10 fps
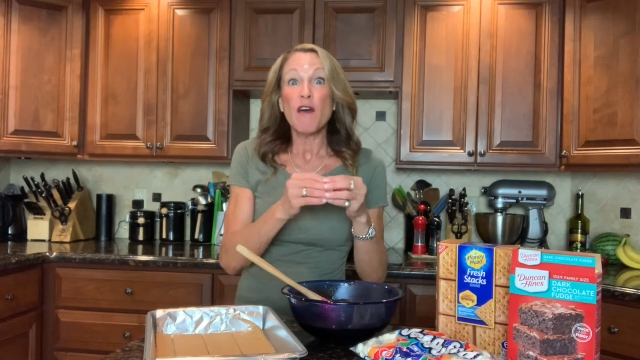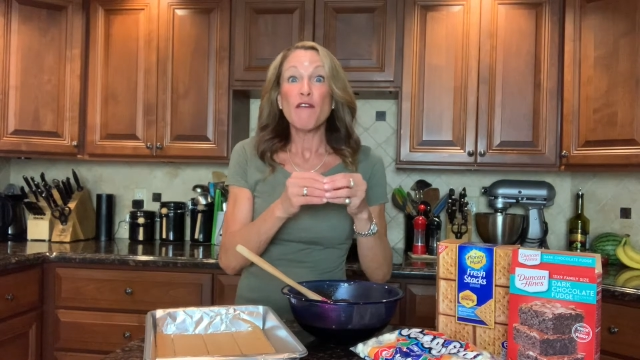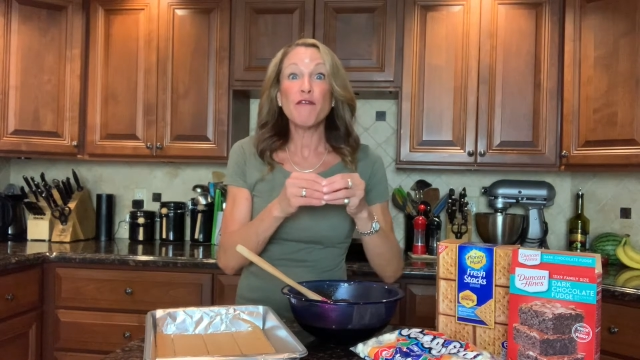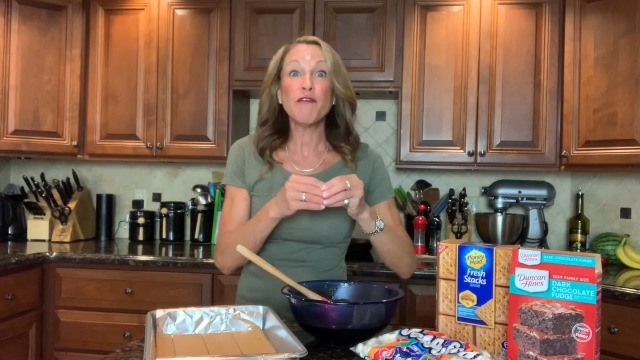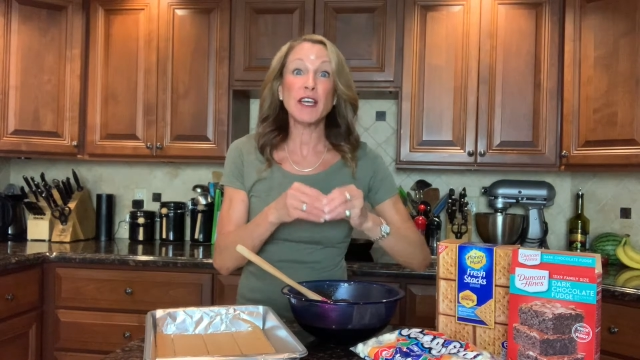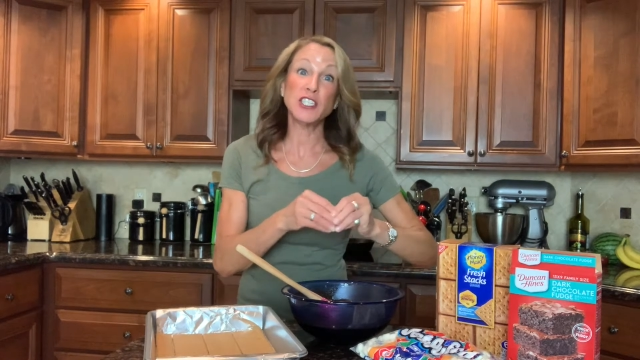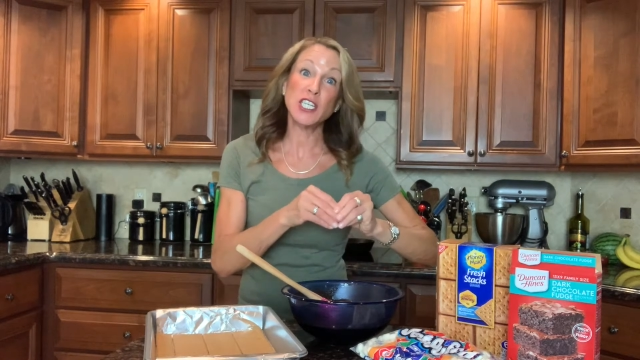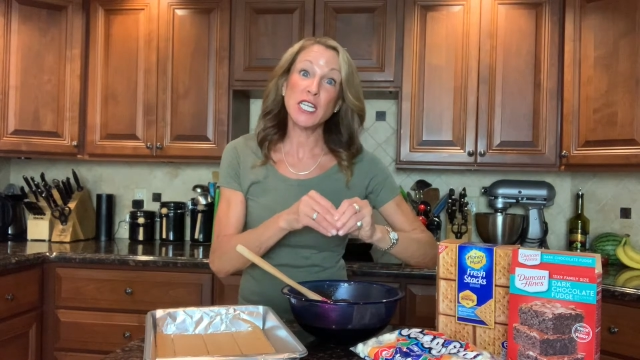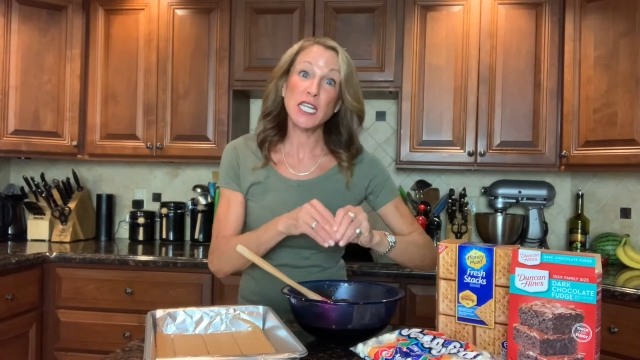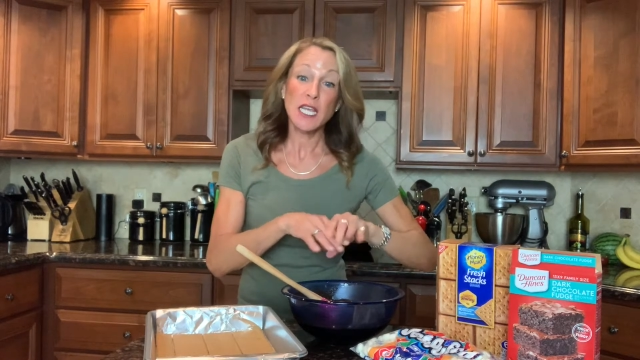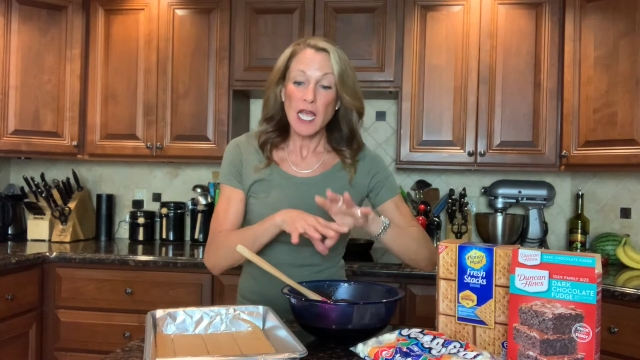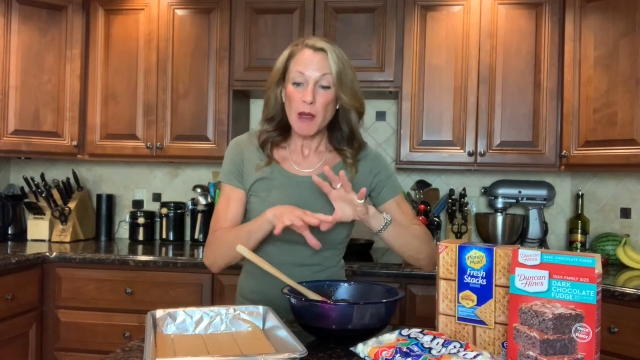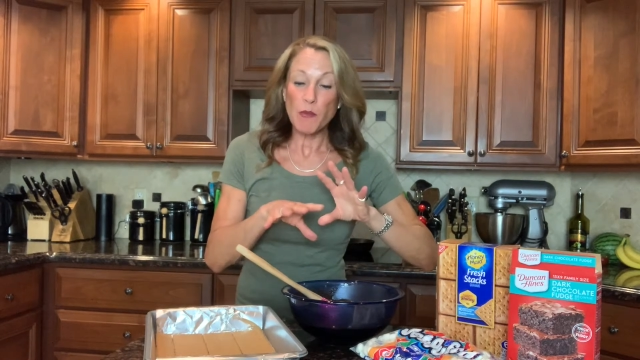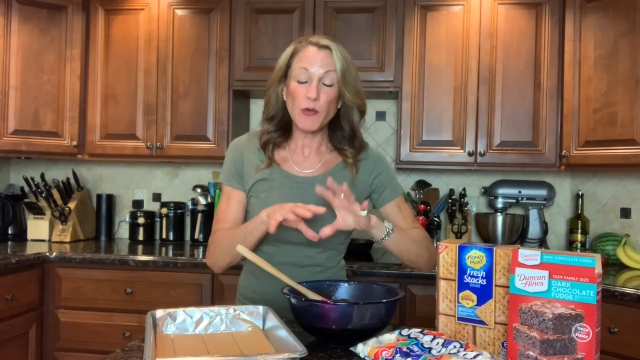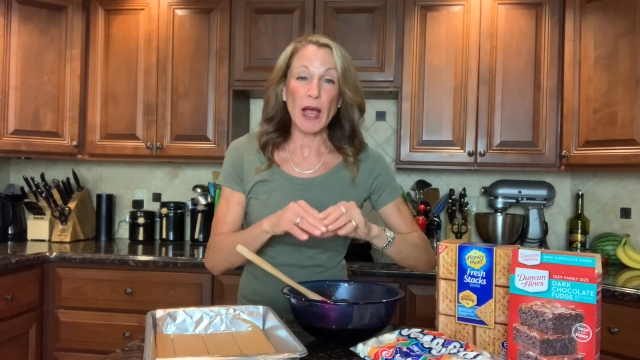fudgy
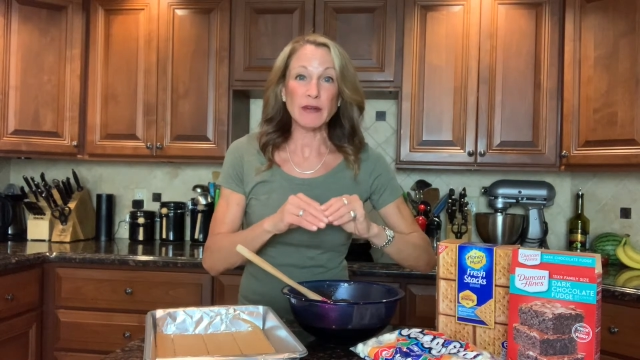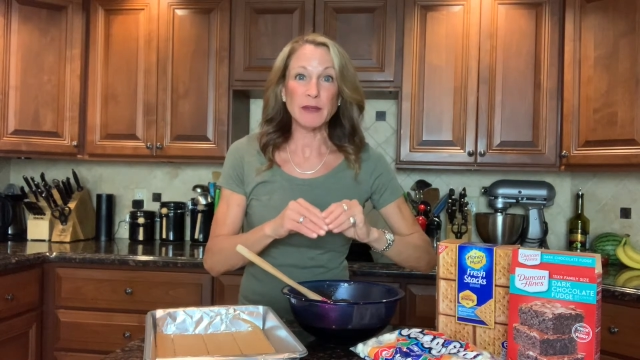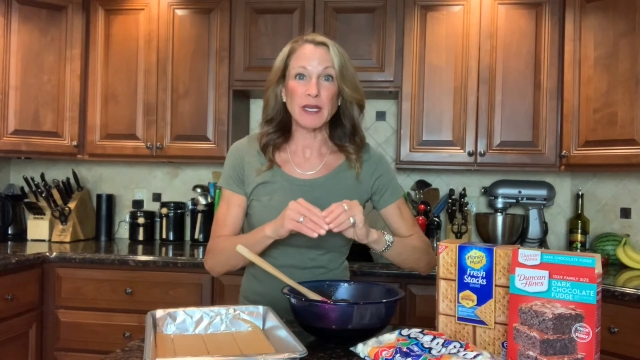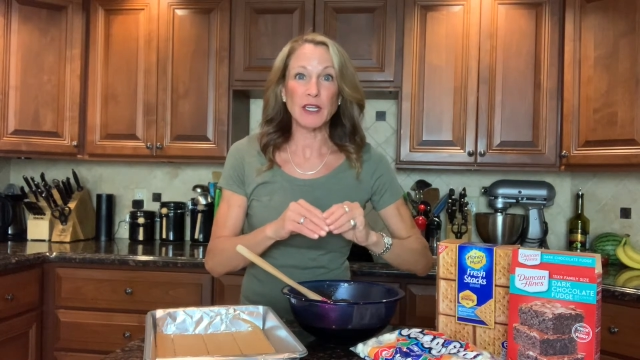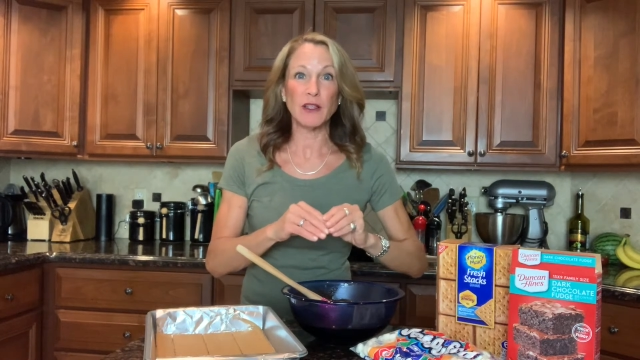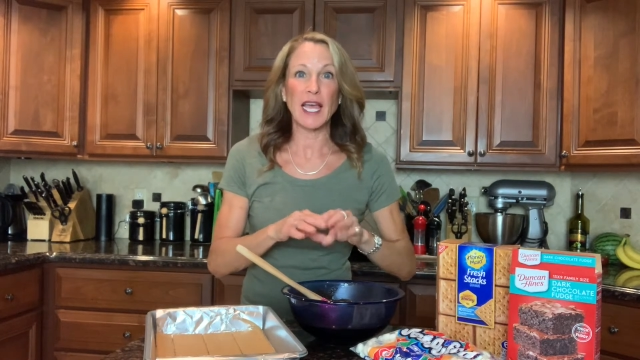brownie middle,